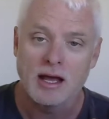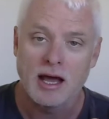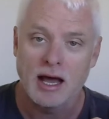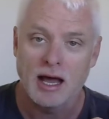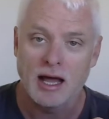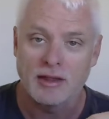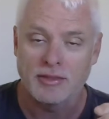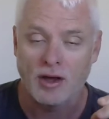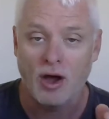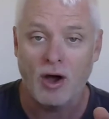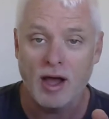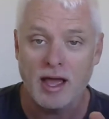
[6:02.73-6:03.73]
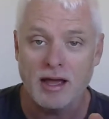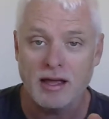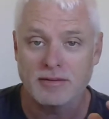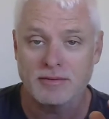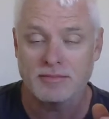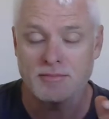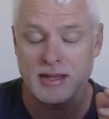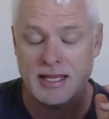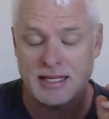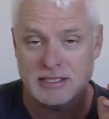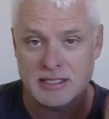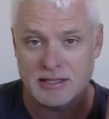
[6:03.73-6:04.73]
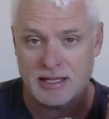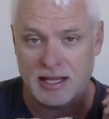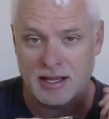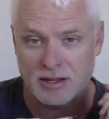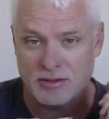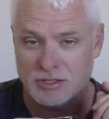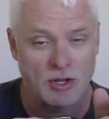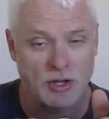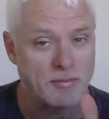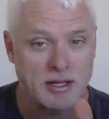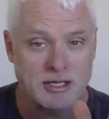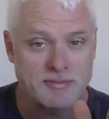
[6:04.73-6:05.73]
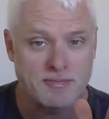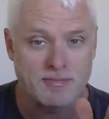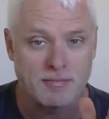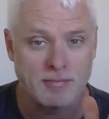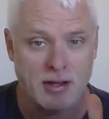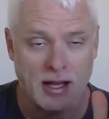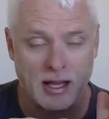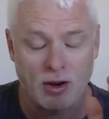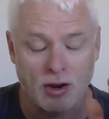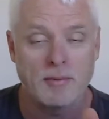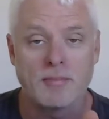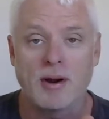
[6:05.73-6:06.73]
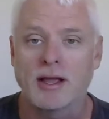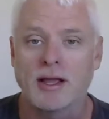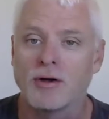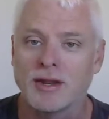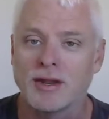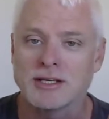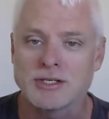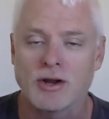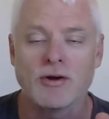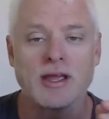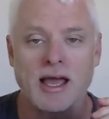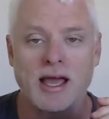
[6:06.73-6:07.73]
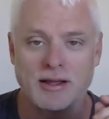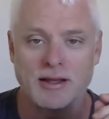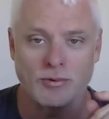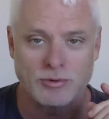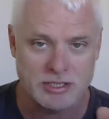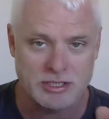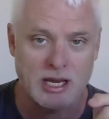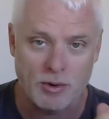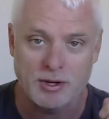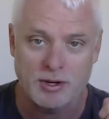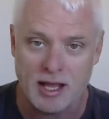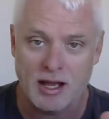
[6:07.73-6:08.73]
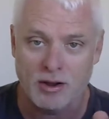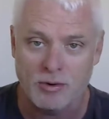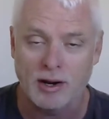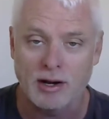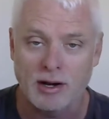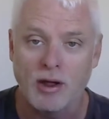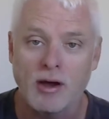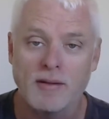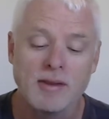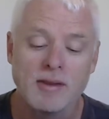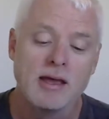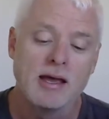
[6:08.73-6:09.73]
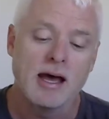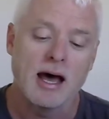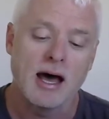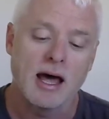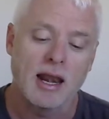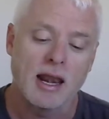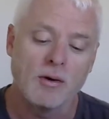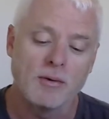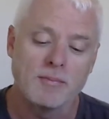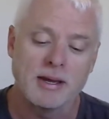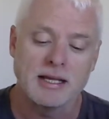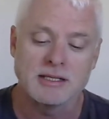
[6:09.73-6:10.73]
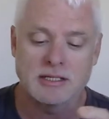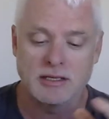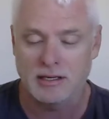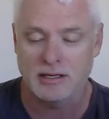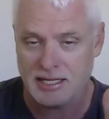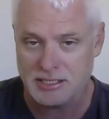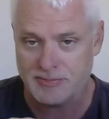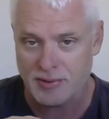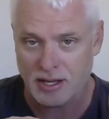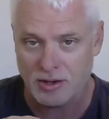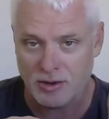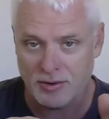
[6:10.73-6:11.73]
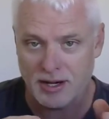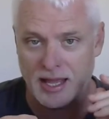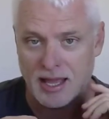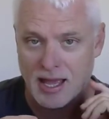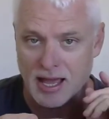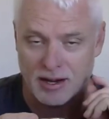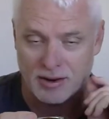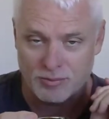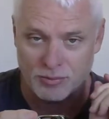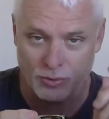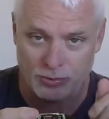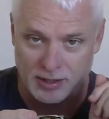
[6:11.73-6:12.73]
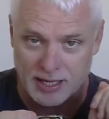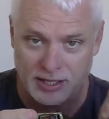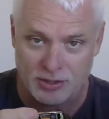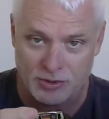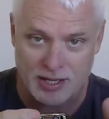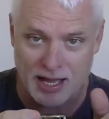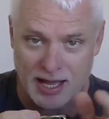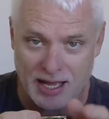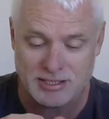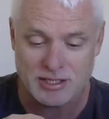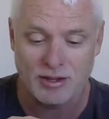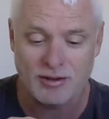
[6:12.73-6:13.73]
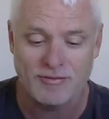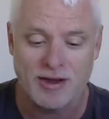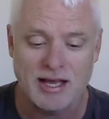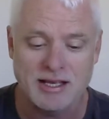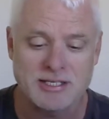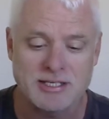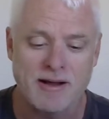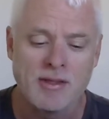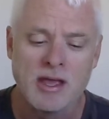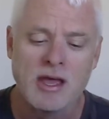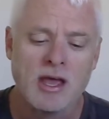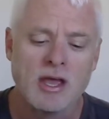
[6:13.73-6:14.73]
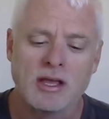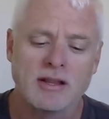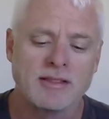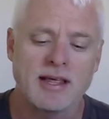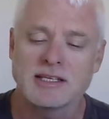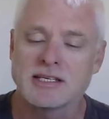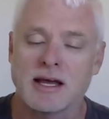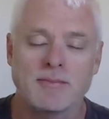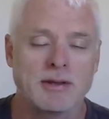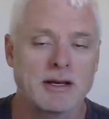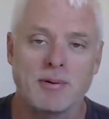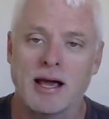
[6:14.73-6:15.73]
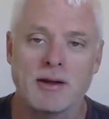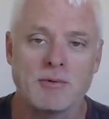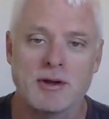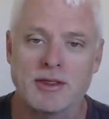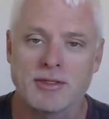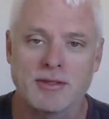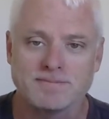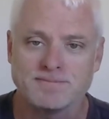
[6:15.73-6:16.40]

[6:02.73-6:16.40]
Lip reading: The higher means that there's not much, a lot of brake on there, sorry, and it will slow it down quite a lot. Lower means less brake on there, and it will let you cast a lot faster. That's something to play with.